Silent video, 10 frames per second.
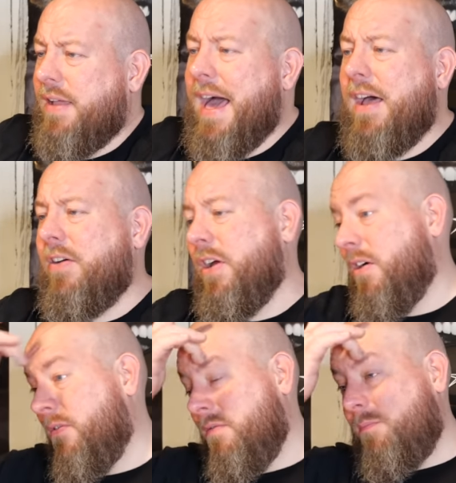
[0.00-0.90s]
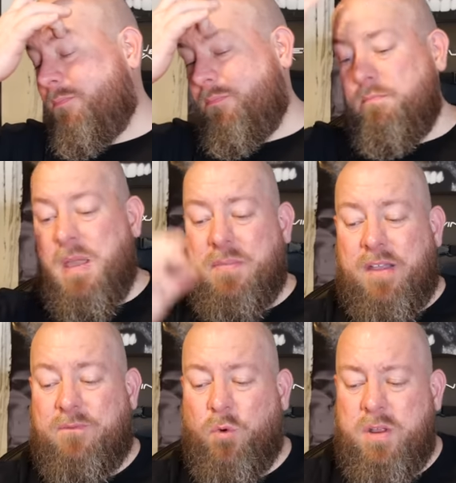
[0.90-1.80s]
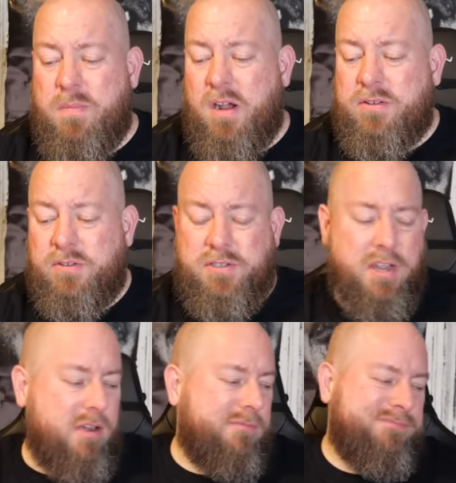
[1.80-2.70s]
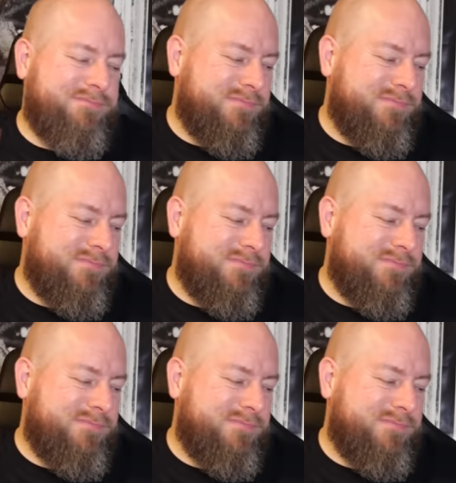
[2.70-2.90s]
I don't know, maybe like 40 bucks or so